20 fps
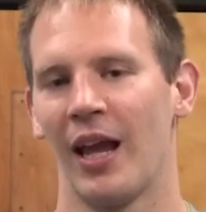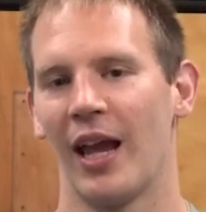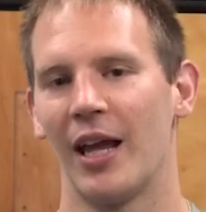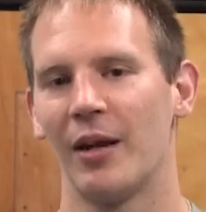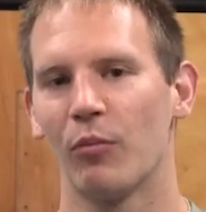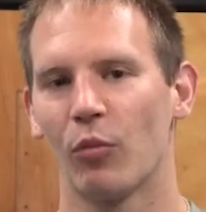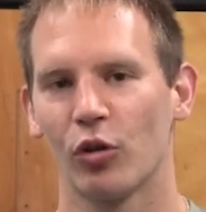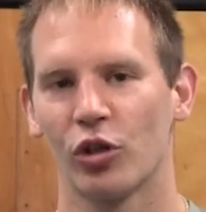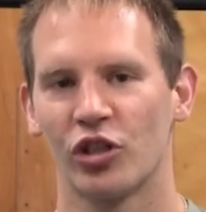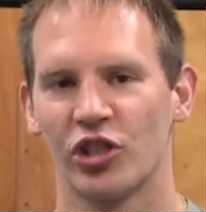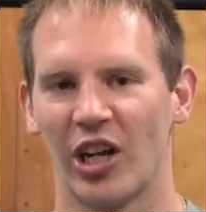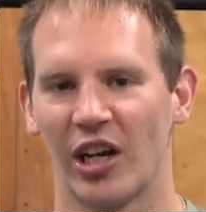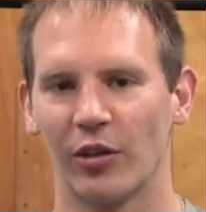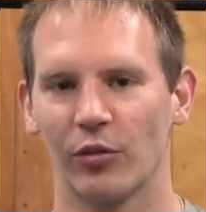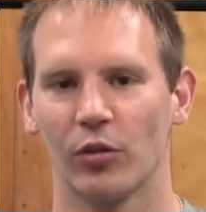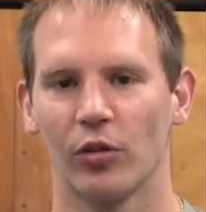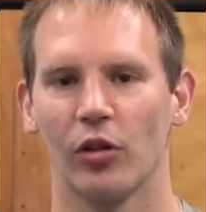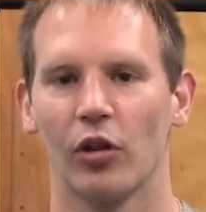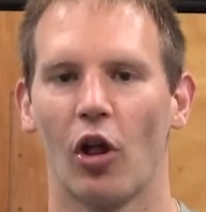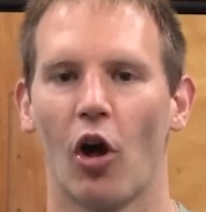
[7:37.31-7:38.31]
In more
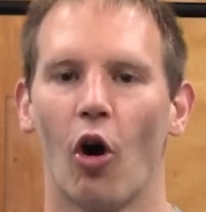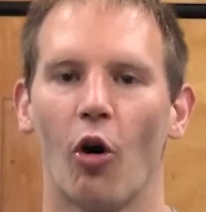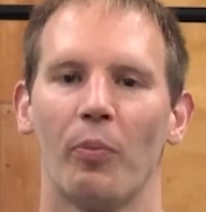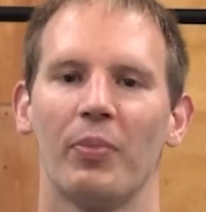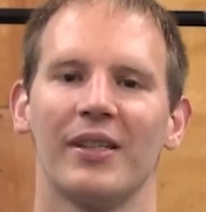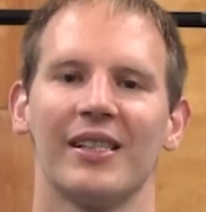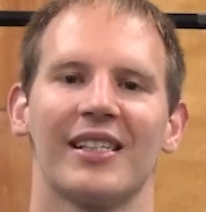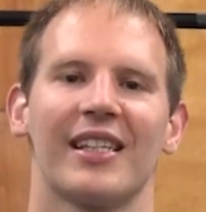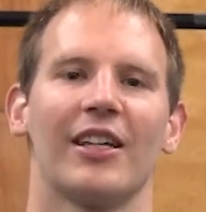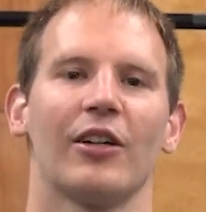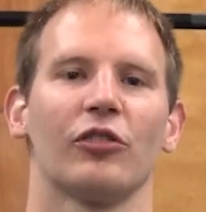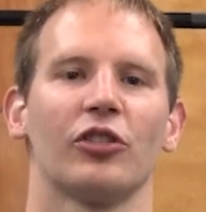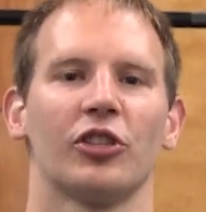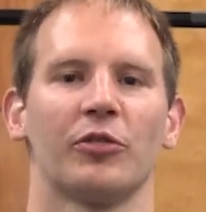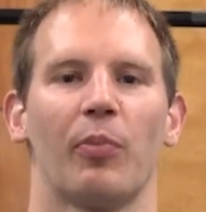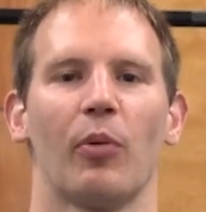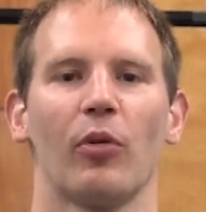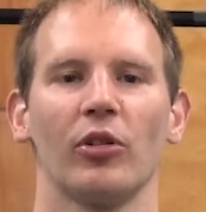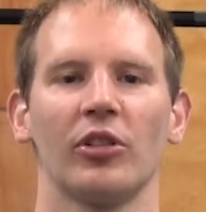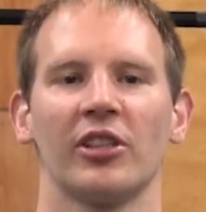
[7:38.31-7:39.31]
general, open skilled
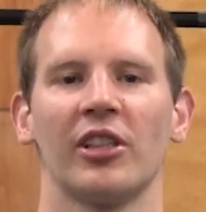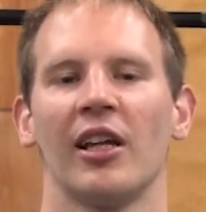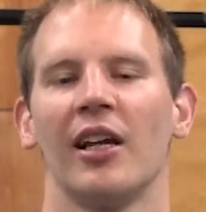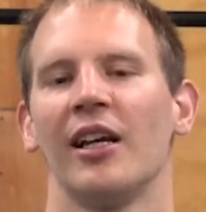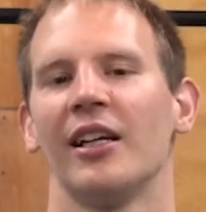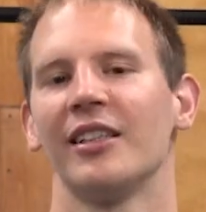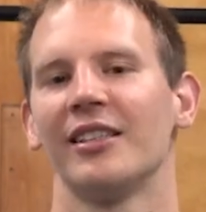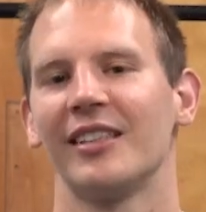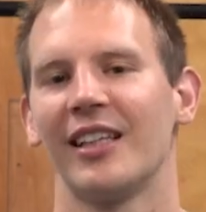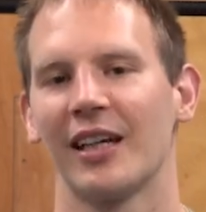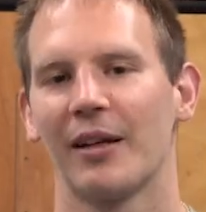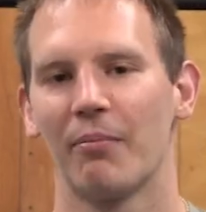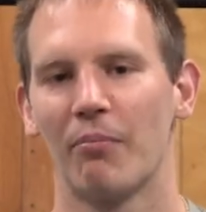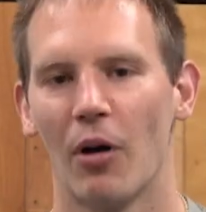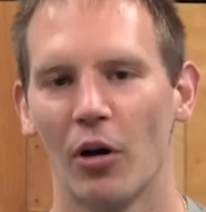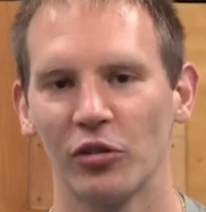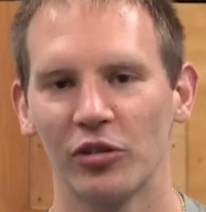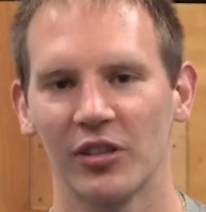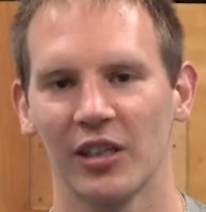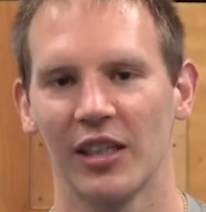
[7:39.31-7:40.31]
sports, stick
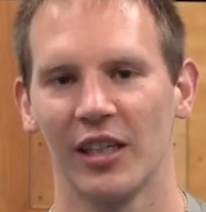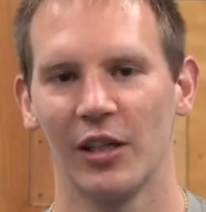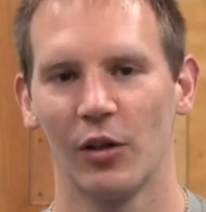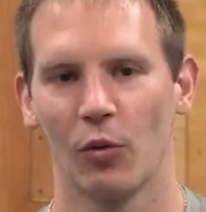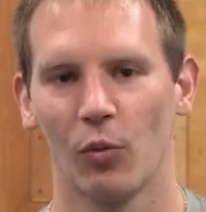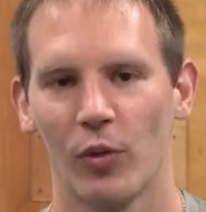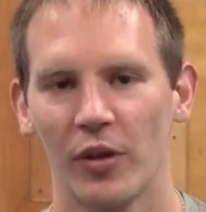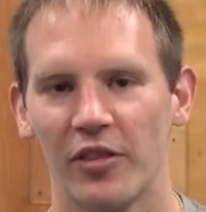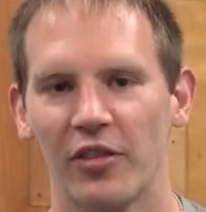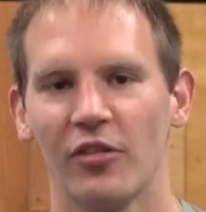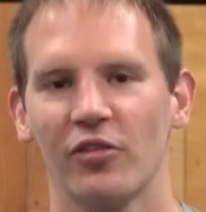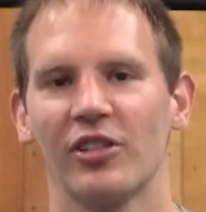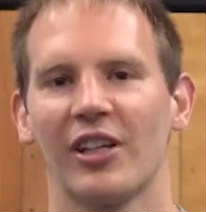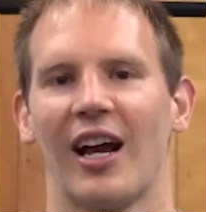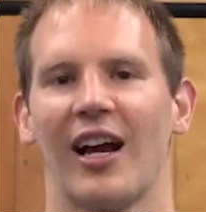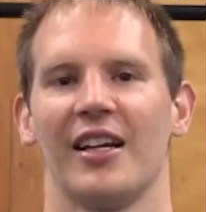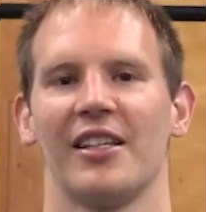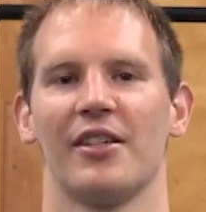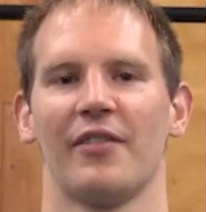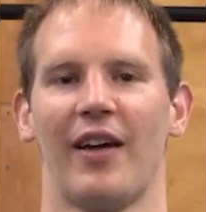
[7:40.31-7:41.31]
mostly with those
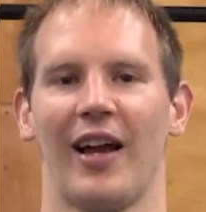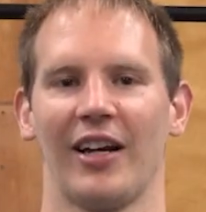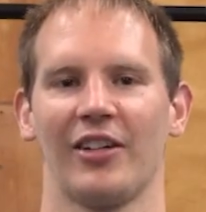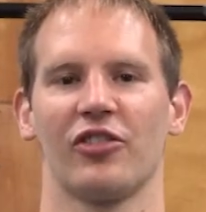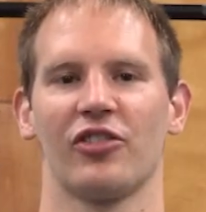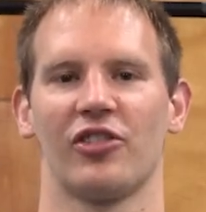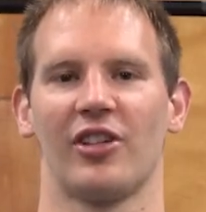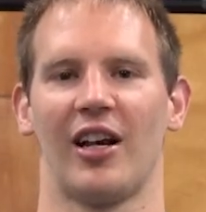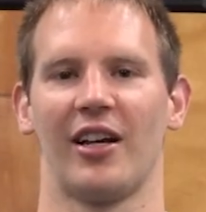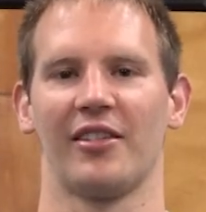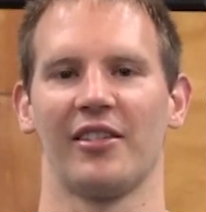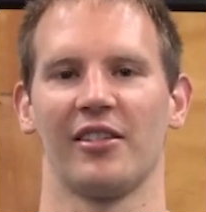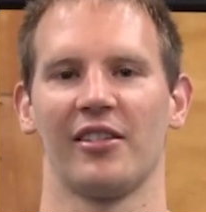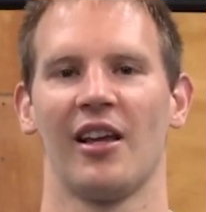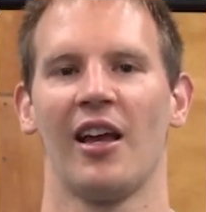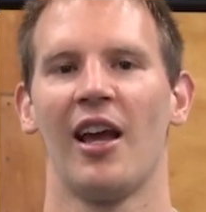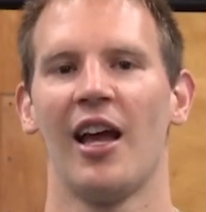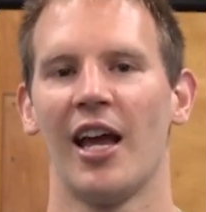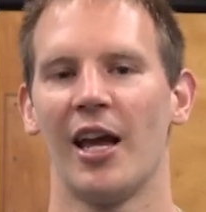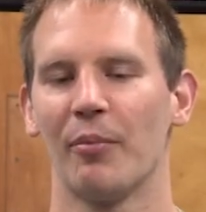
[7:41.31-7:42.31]
kinds of exercises,
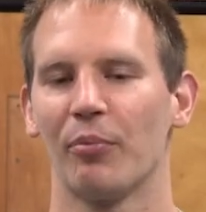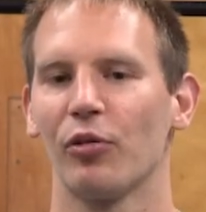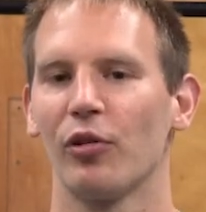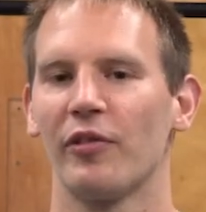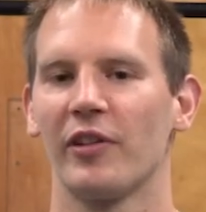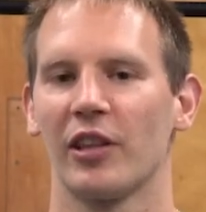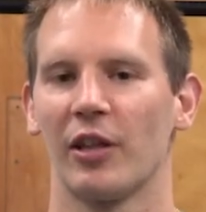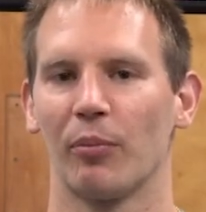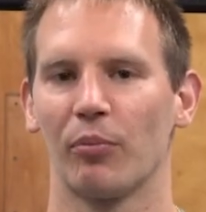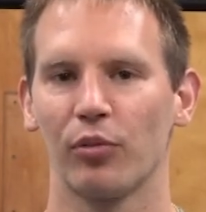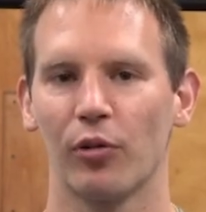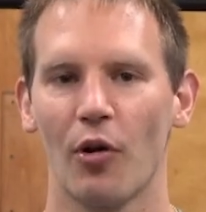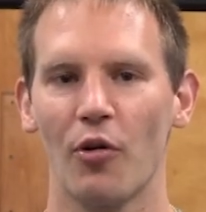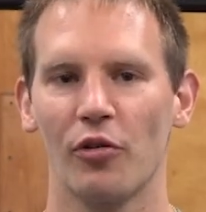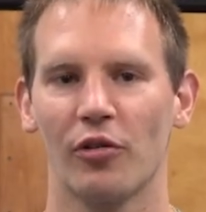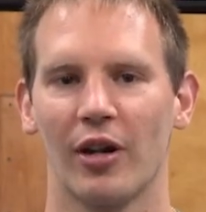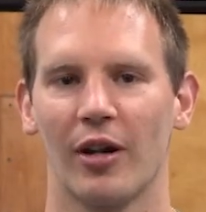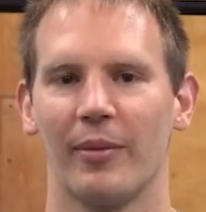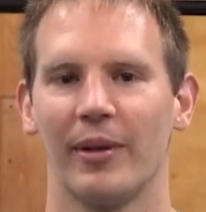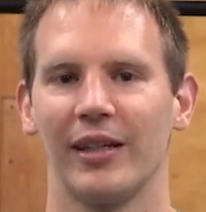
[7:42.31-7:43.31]
improving the
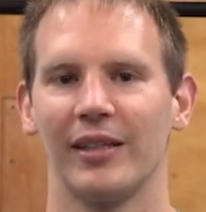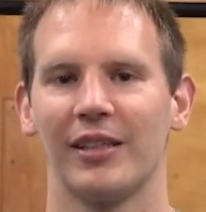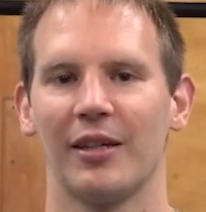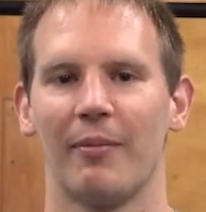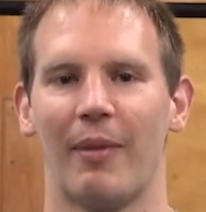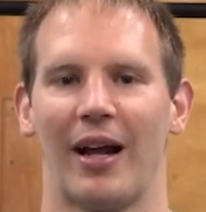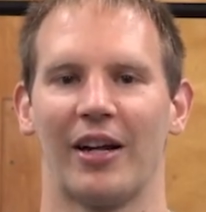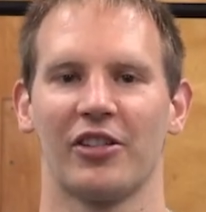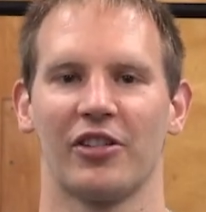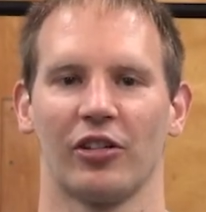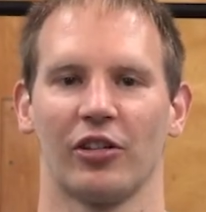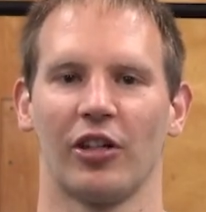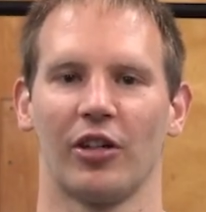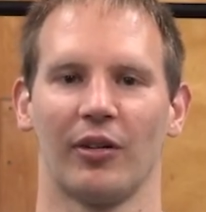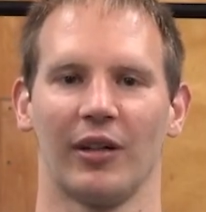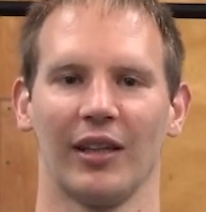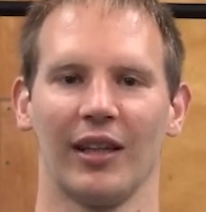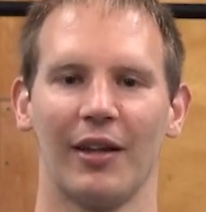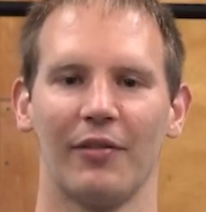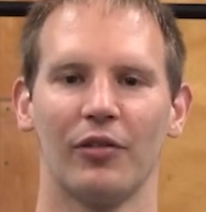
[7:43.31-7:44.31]
programming to match their
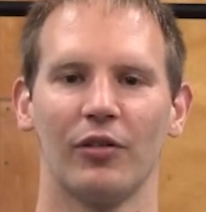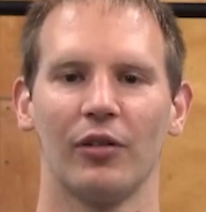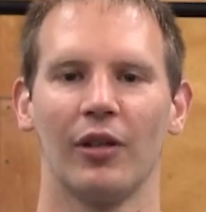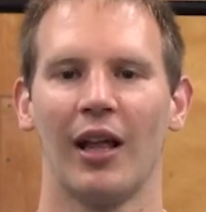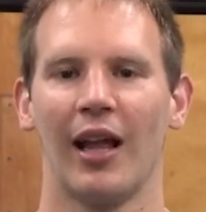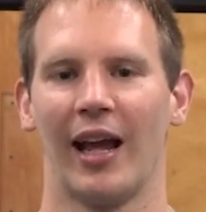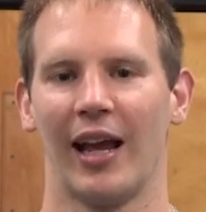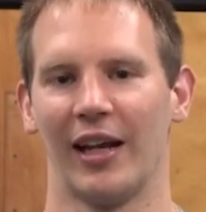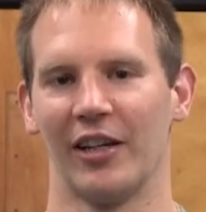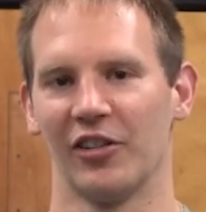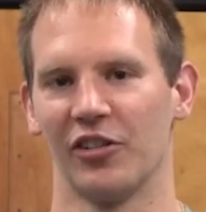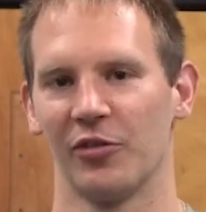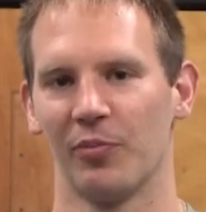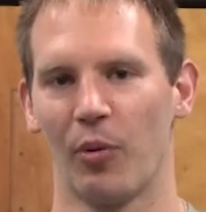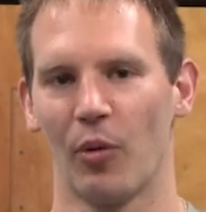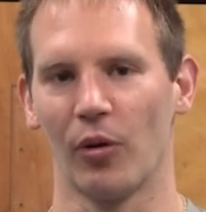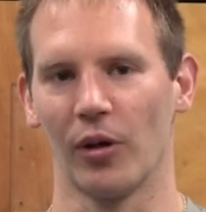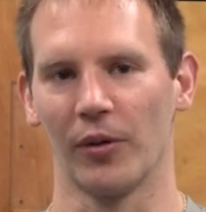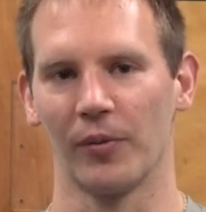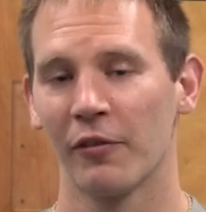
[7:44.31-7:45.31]
current level and sport.